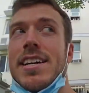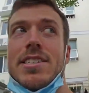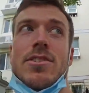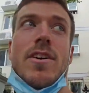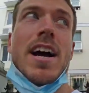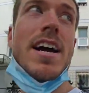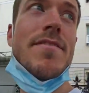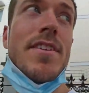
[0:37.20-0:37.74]
So
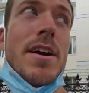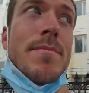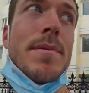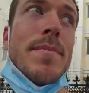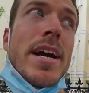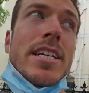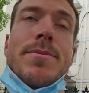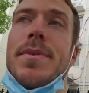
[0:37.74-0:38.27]
I have not been
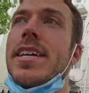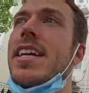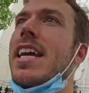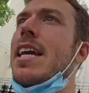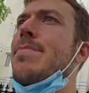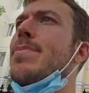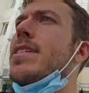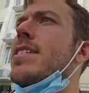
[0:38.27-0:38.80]
back to my
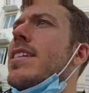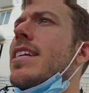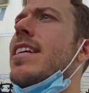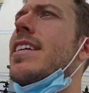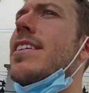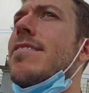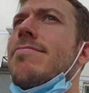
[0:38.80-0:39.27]
campus in